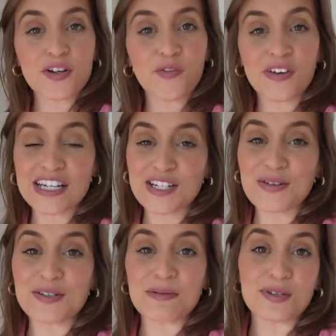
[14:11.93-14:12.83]
Don't forget
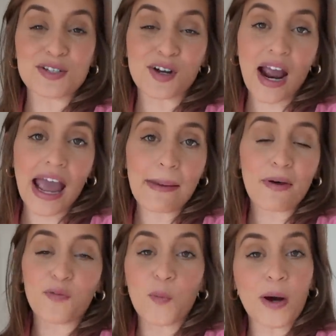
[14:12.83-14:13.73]
to subscribe
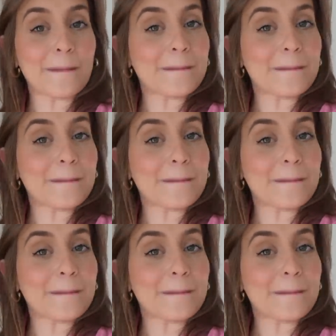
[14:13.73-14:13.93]
for